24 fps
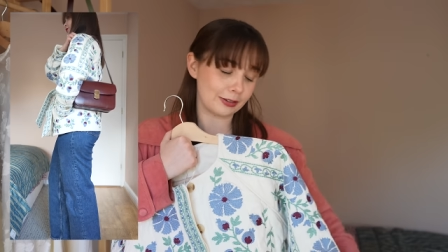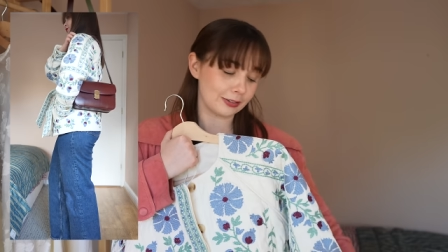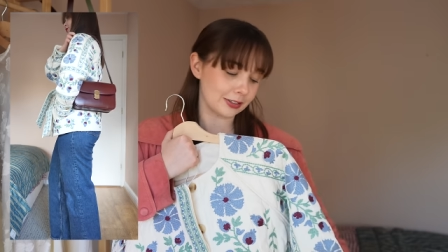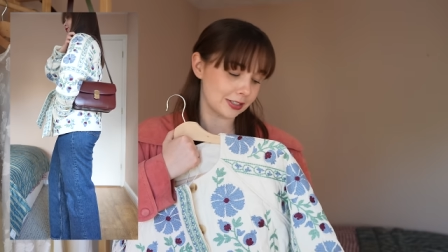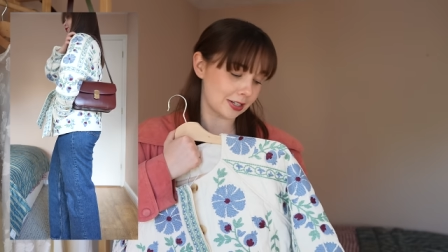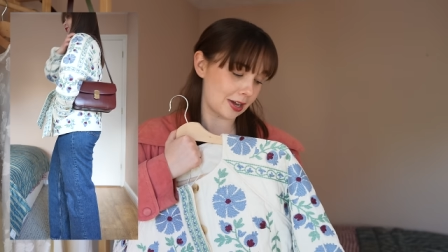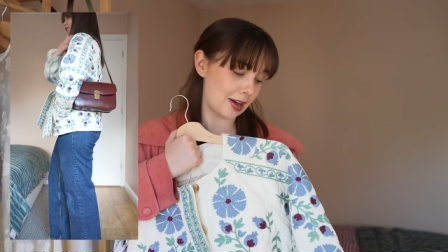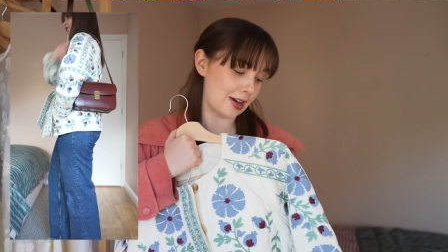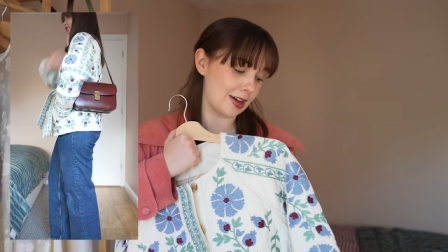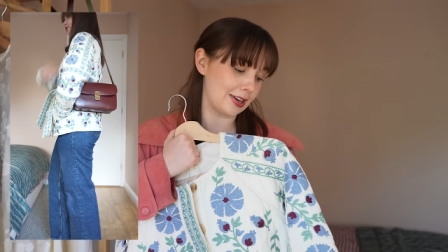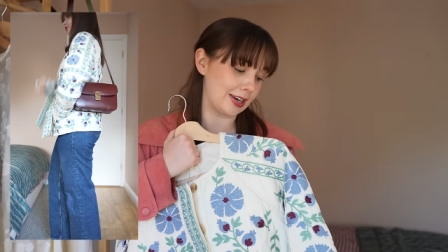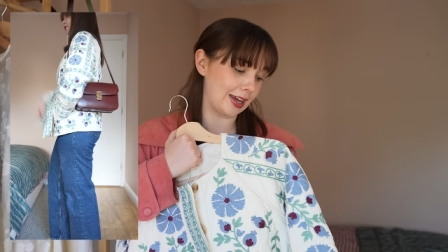
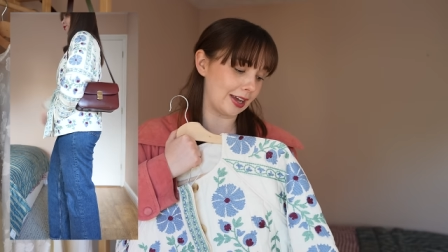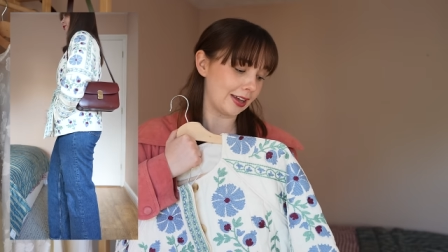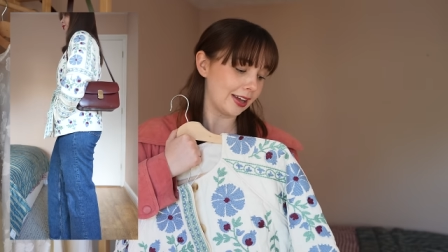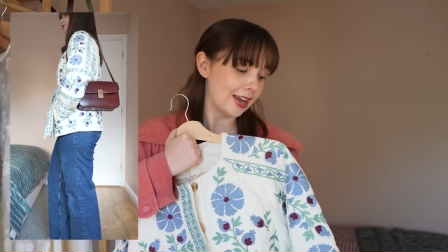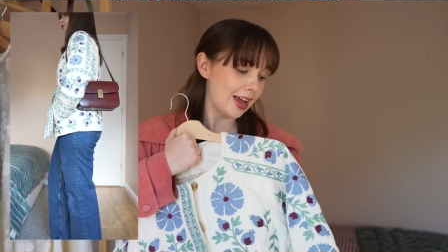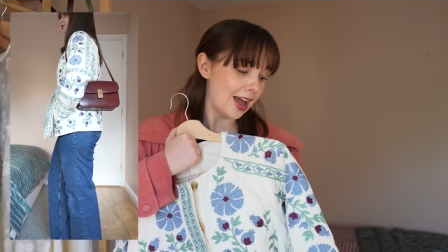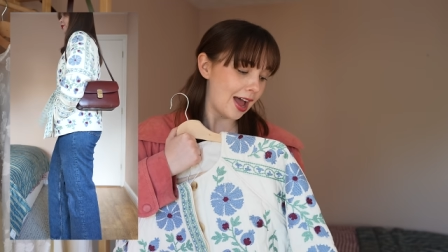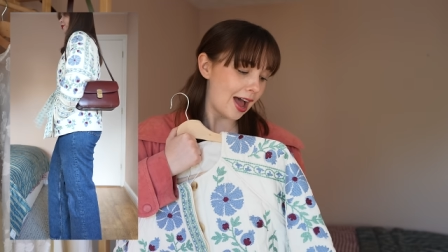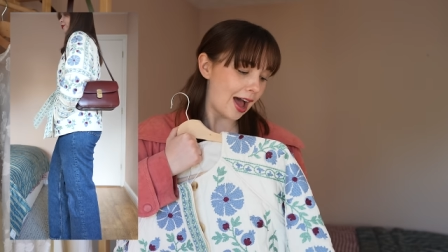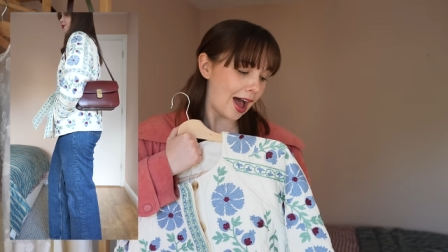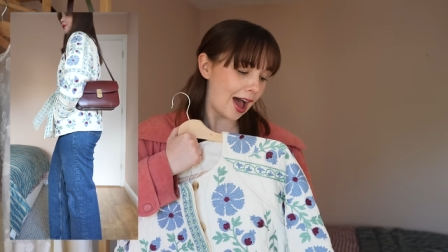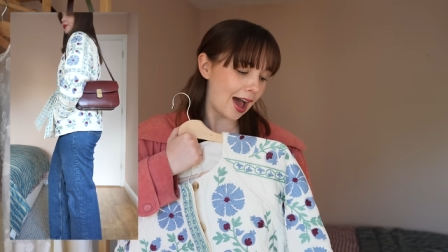return it
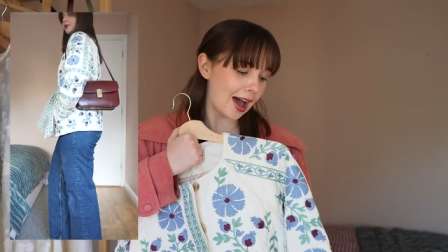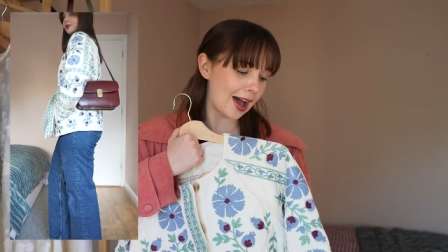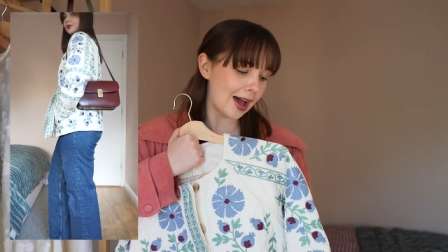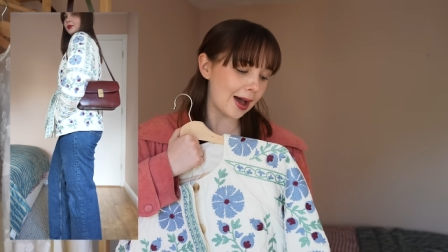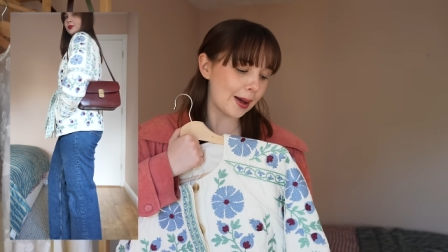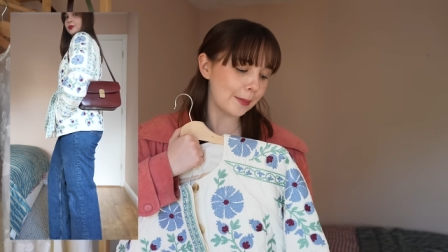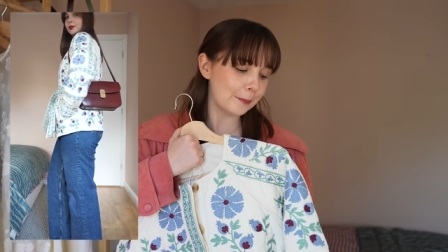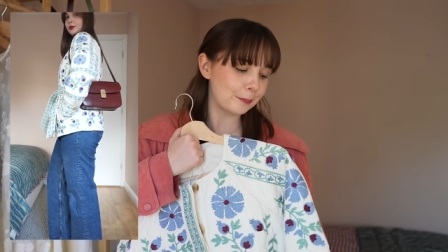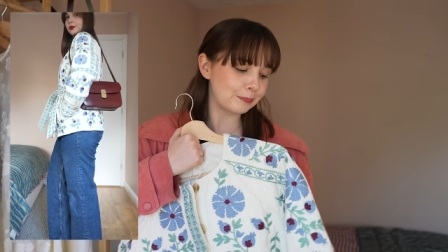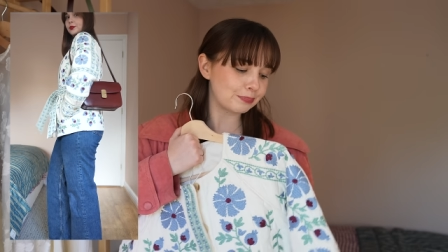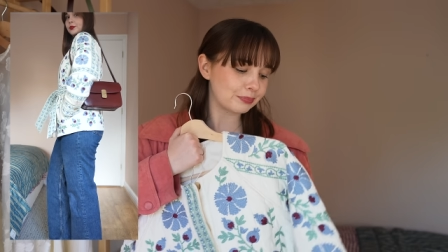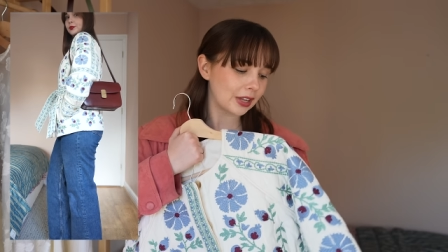
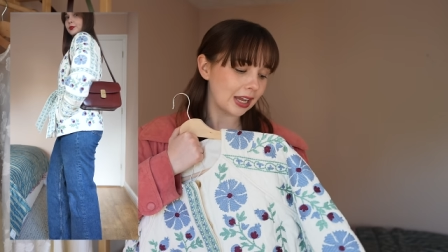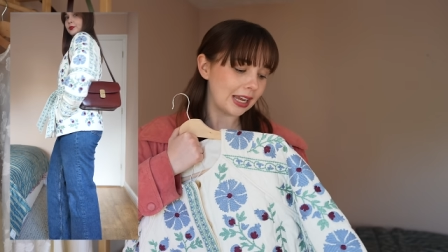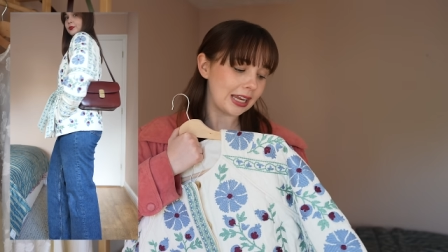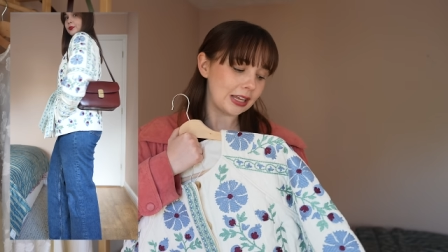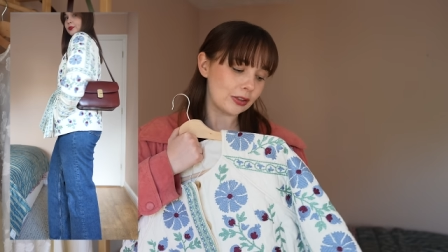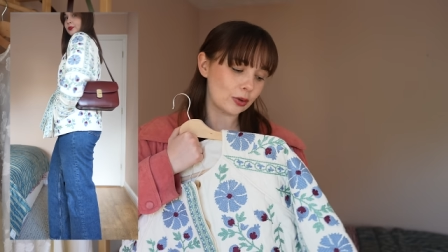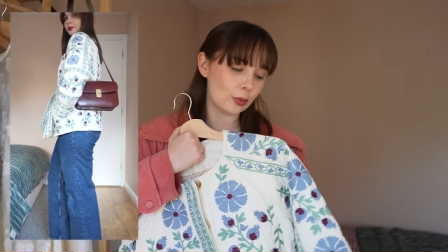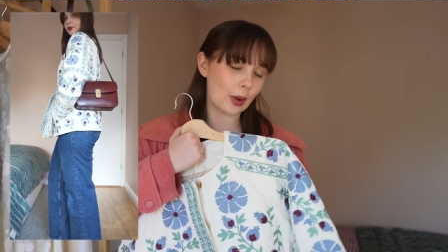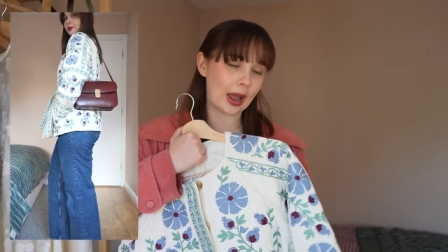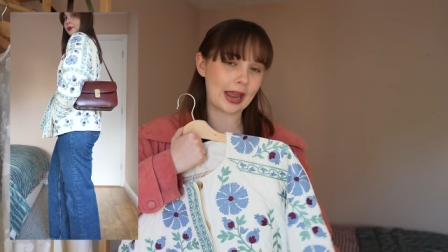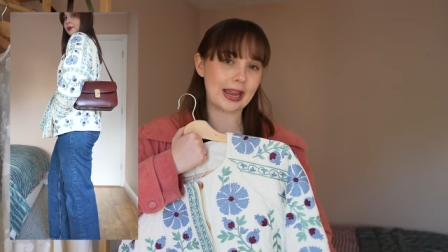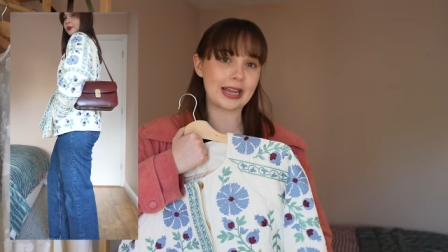um,
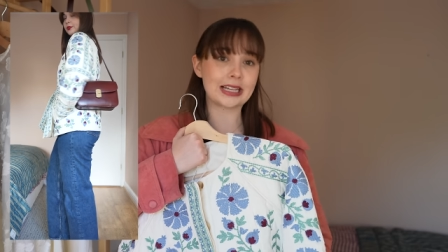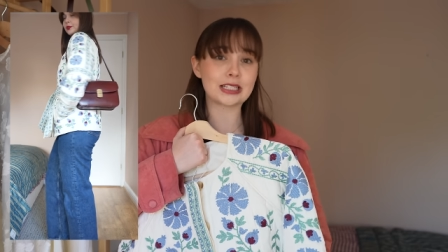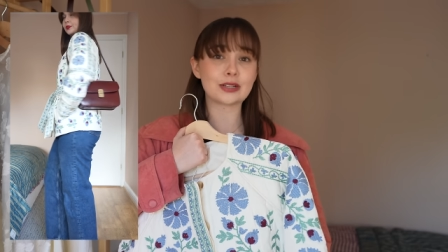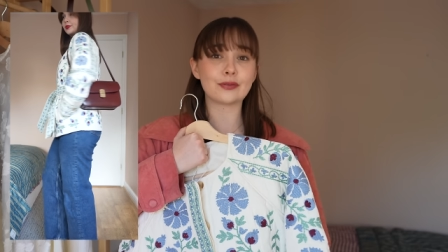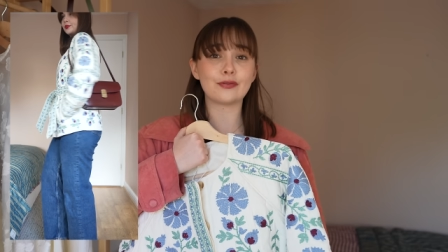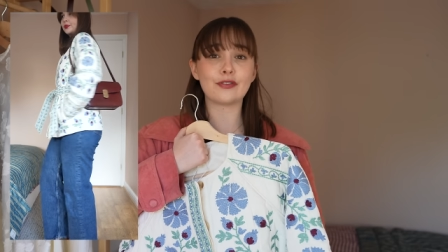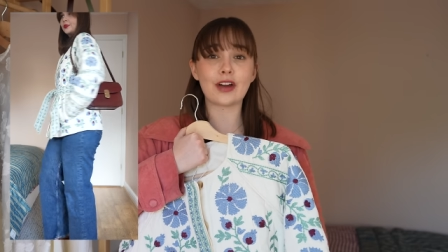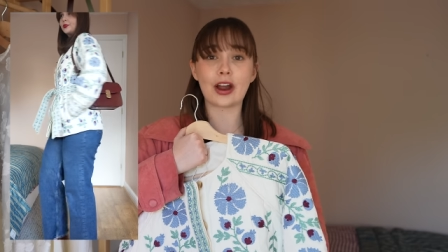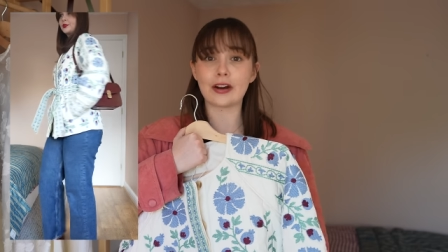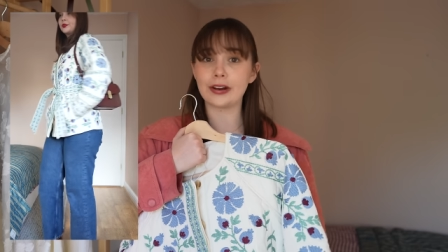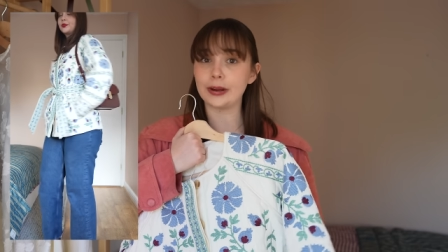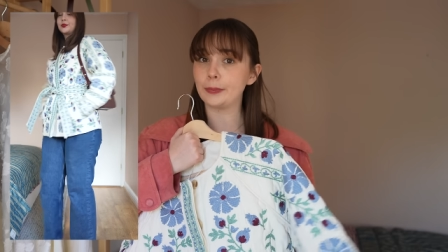either way it's
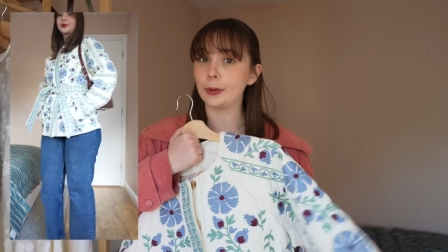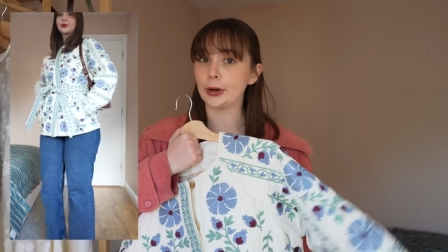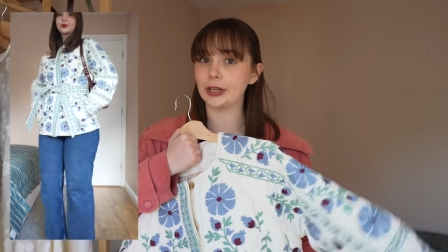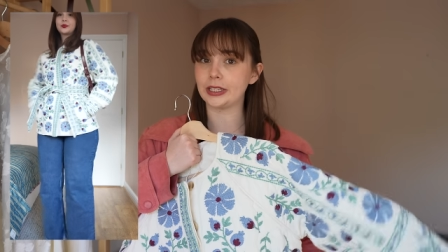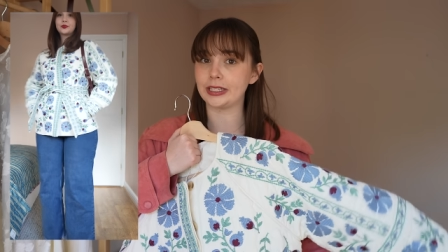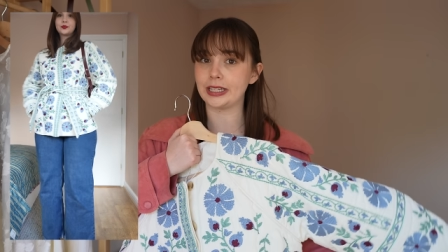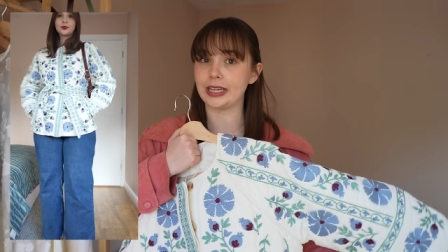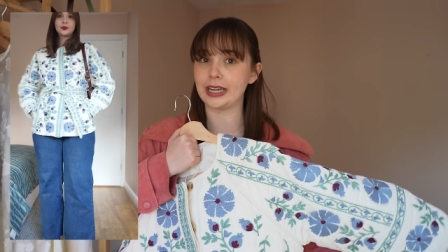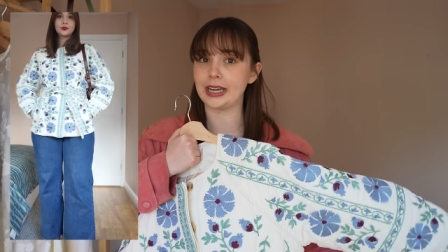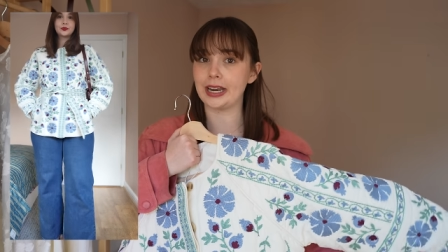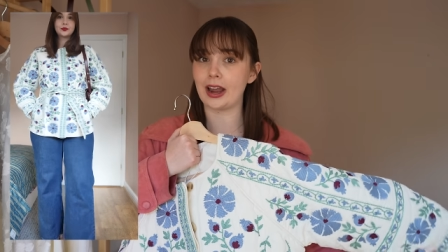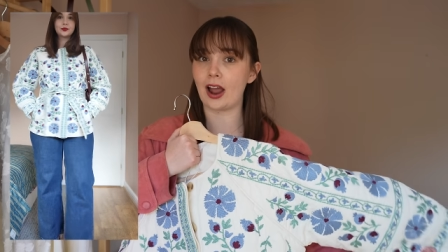very
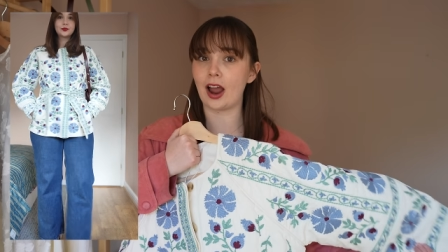pretty